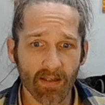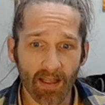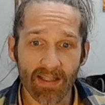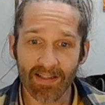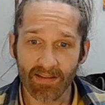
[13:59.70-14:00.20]

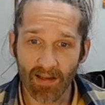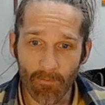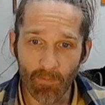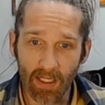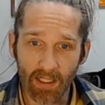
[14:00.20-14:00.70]
In
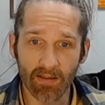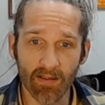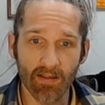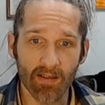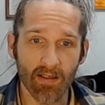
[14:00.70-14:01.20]
some
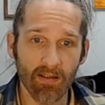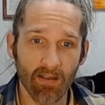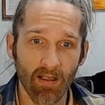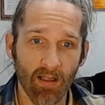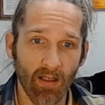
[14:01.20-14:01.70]
instances,
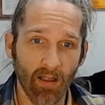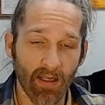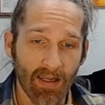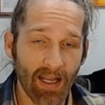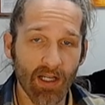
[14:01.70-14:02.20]

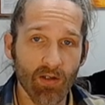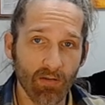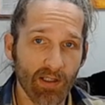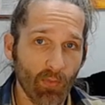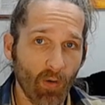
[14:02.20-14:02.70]

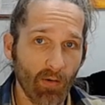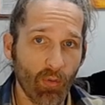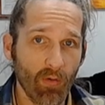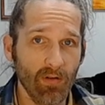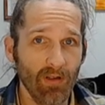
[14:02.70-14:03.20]
nature is more
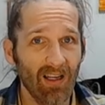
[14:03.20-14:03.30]
important.